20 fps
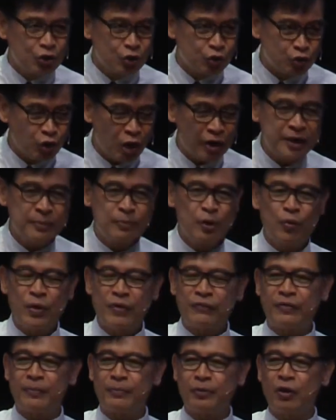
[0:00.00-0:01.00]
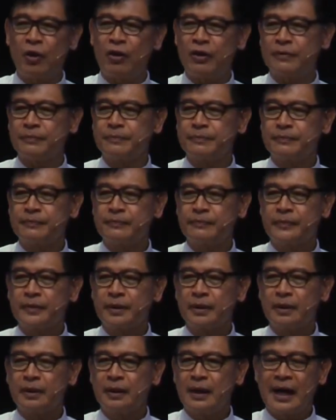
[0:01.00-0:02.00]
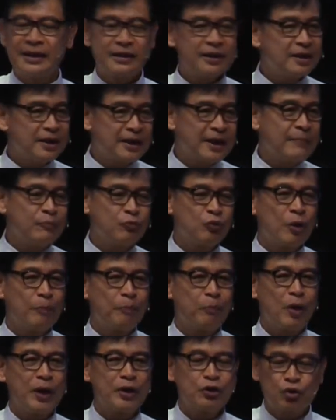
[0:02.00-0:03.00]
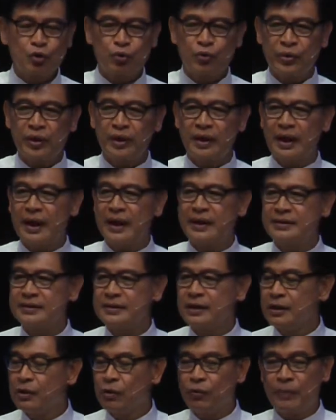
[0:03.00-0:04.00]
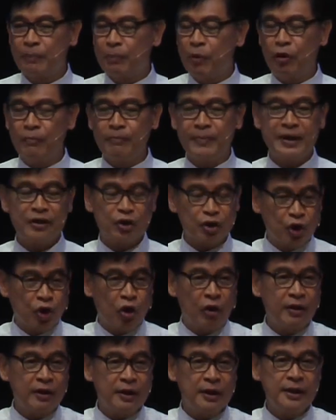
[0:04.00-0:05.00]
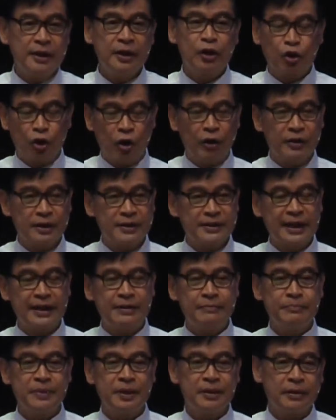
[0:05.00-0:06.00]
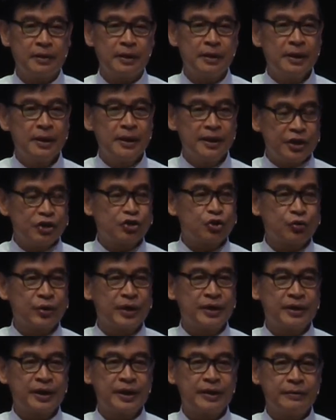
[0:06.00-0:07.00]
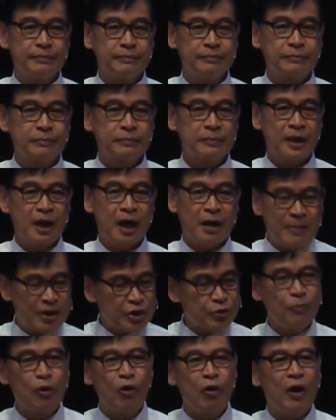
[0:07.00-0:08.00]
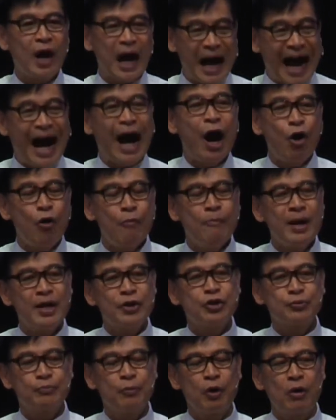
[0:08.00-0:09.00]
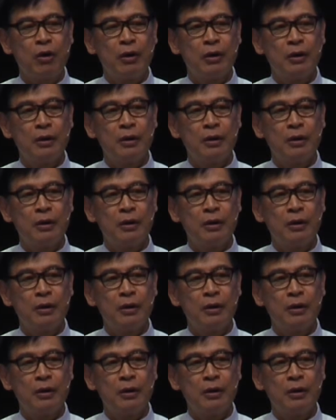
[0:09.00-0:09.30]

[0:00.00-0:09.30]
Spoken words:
draw him away from God, until he came to a point to realize what Paul meant, godly contentment is great gain. How much more? How much more?